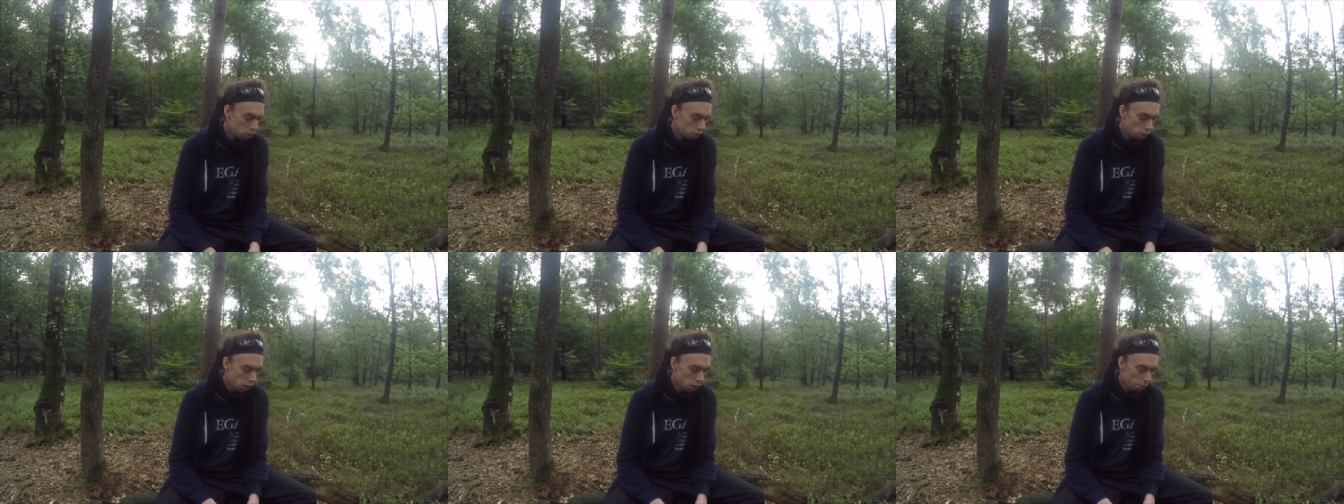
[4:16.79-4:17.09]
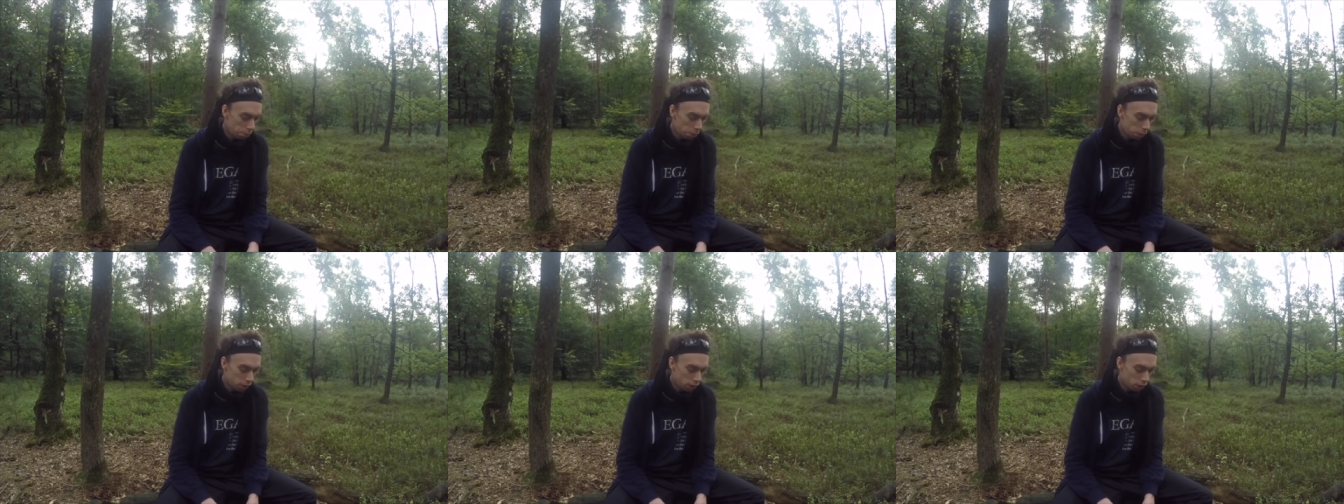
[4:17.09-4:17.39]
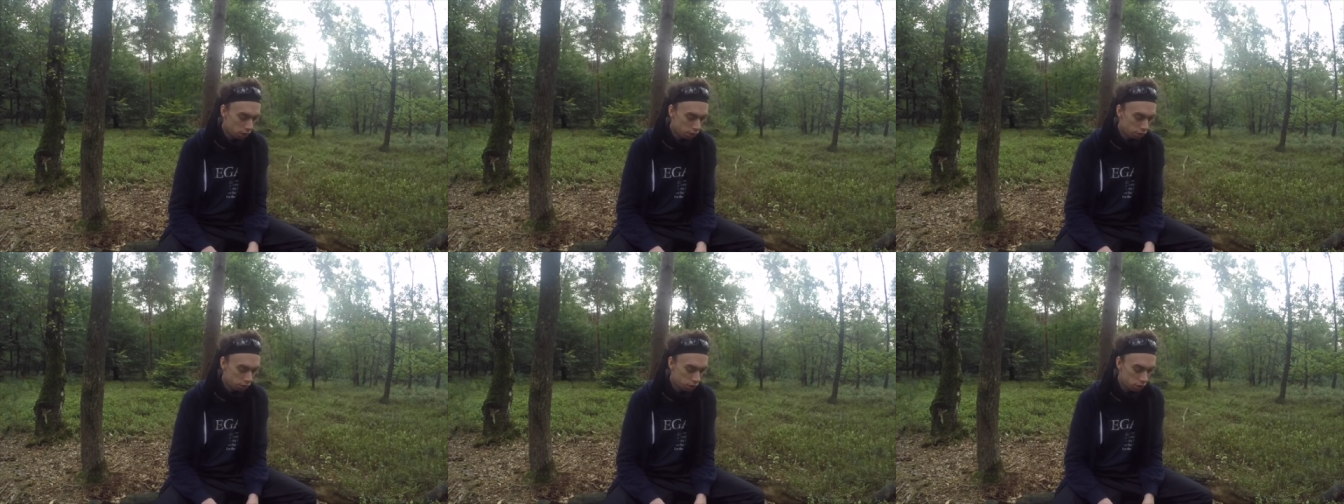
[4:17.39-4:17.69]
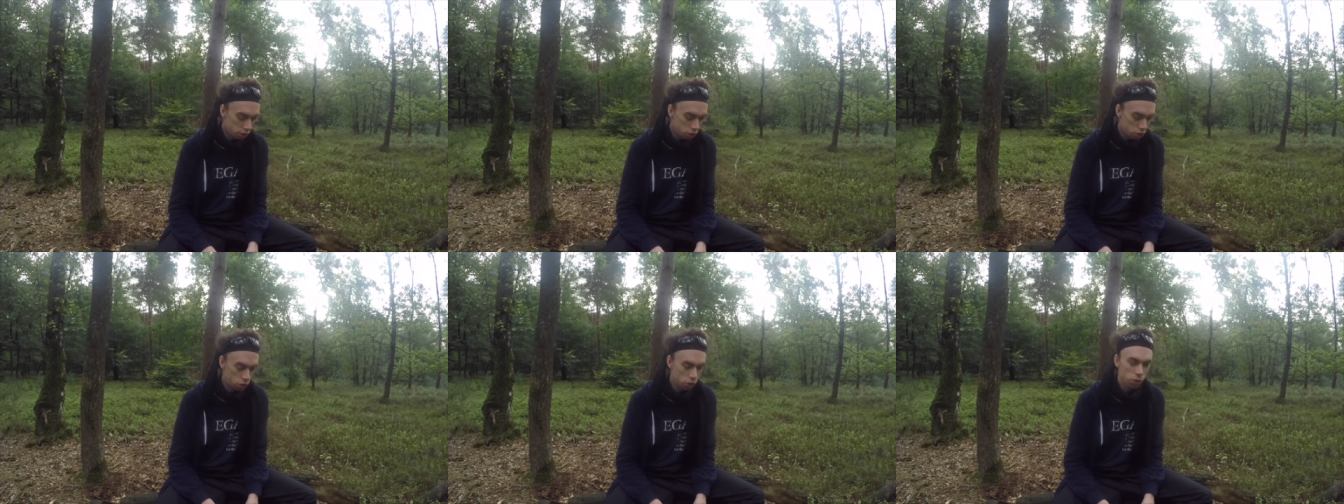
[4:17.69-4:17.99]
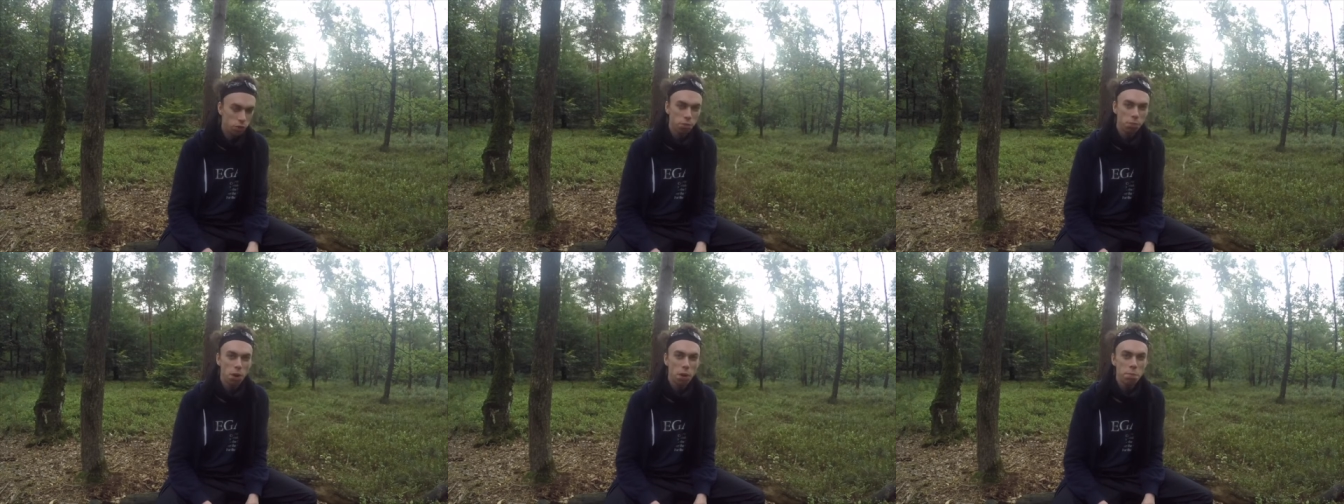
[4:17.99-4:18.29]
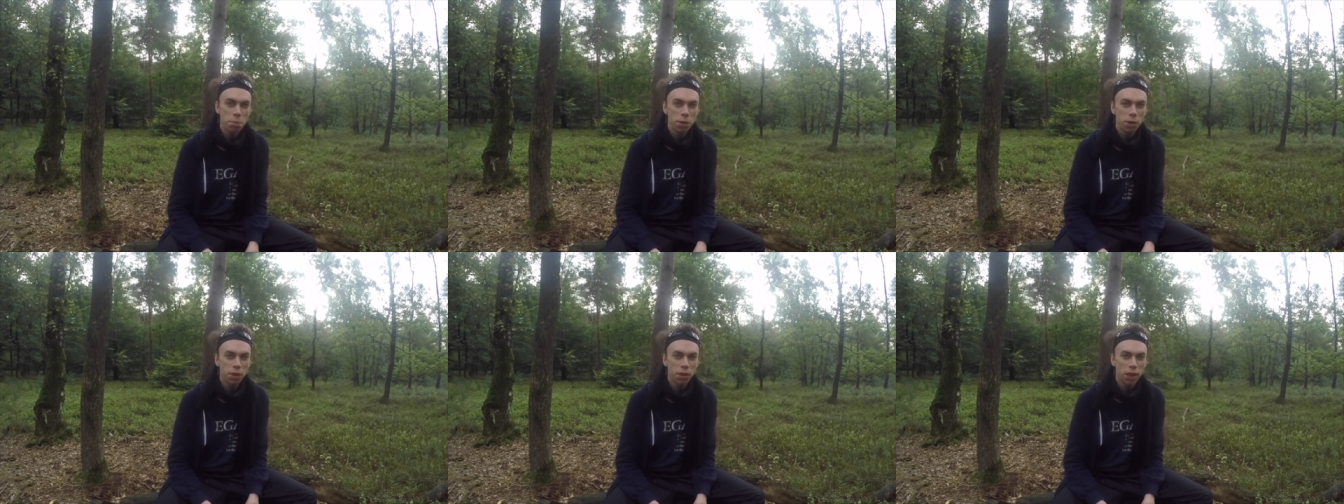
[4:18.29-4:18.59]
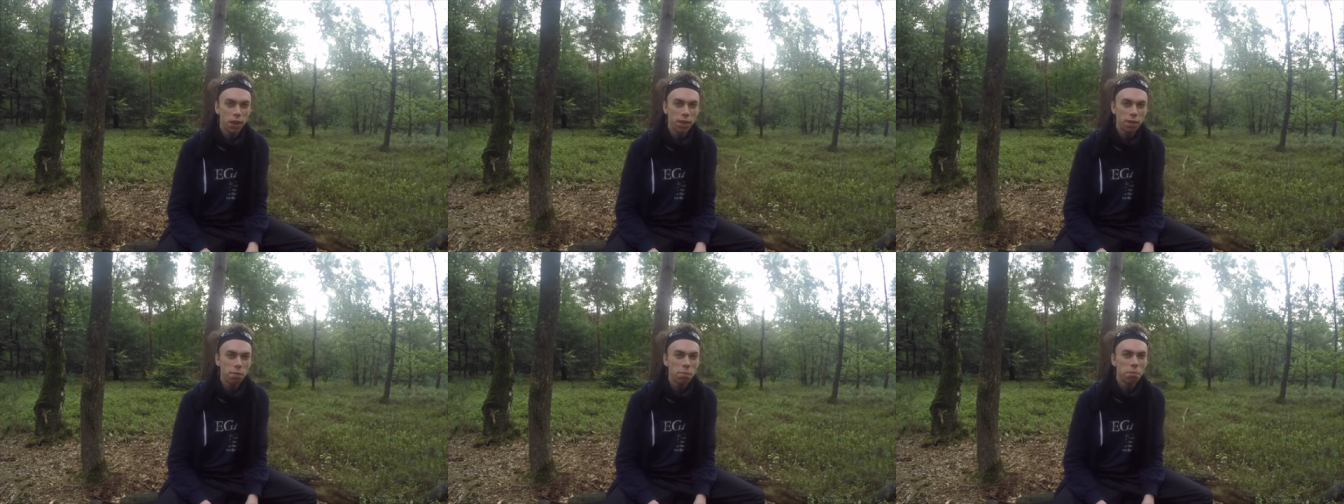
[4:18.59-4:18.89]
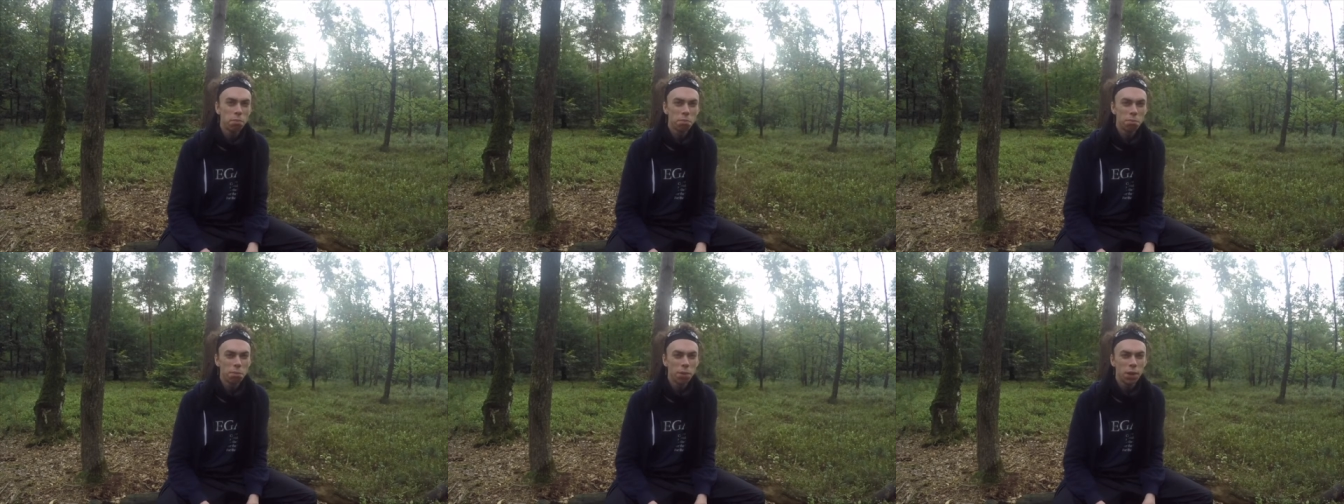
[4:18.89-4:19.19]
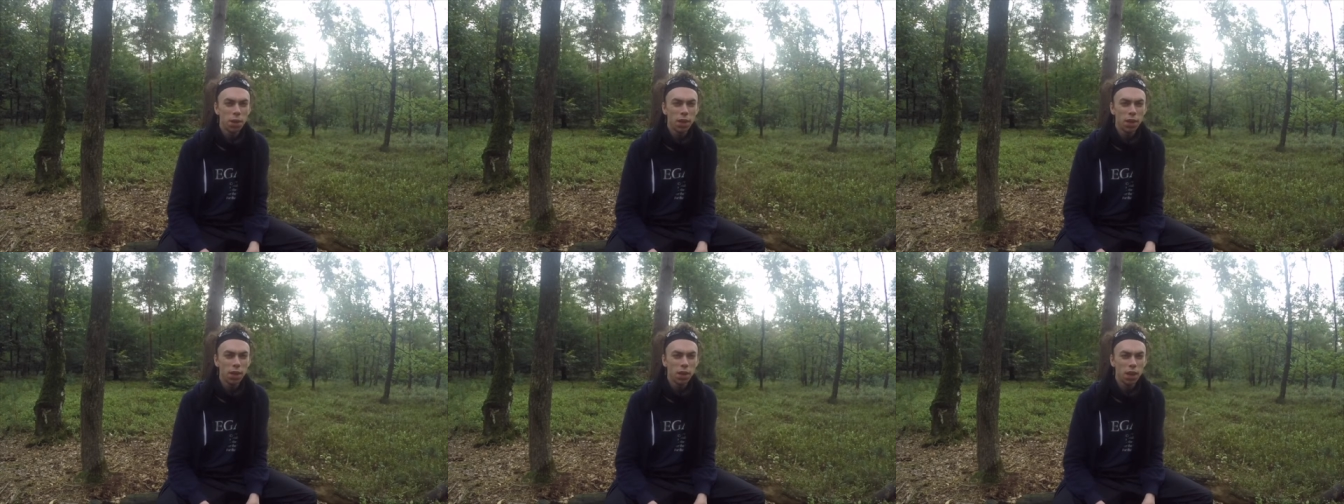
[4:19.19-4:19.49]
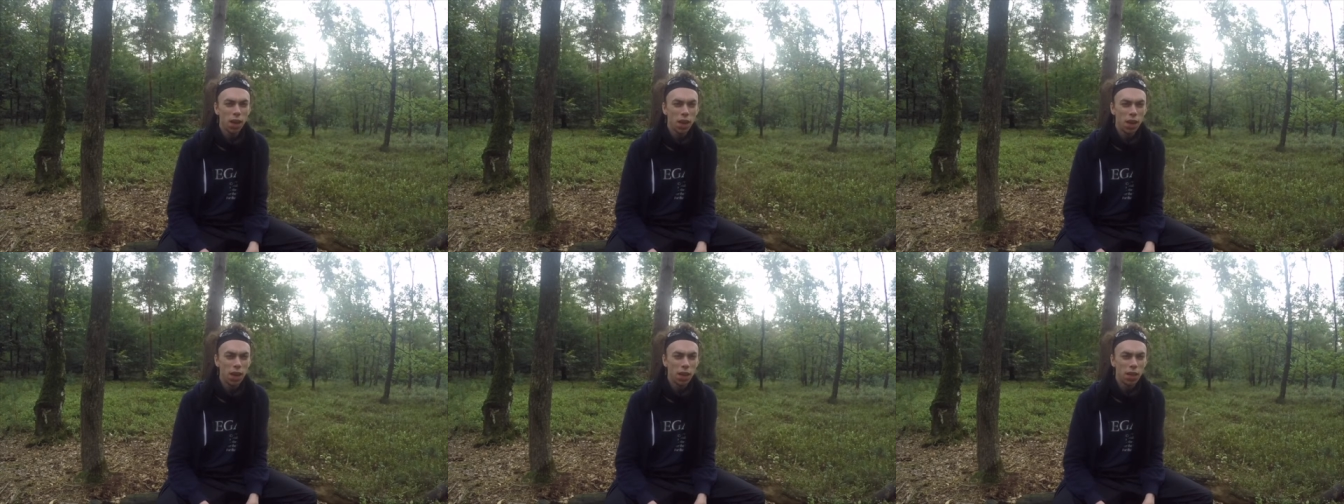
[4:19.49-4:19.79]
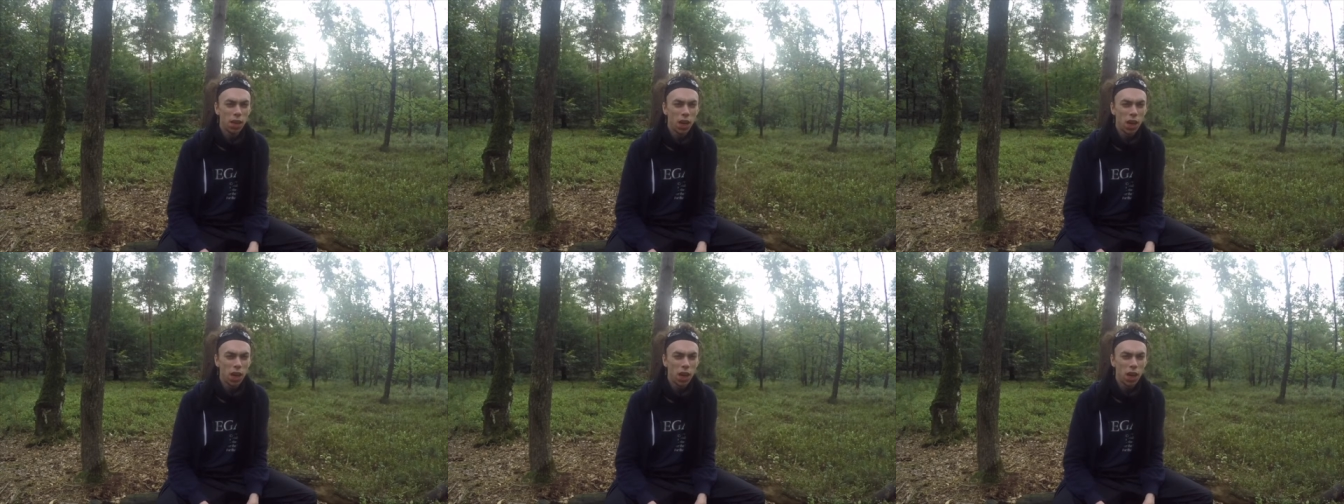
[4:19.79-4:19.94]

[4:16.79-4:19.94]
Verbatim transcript: Uh, by definition. Maybe it can bring and uh,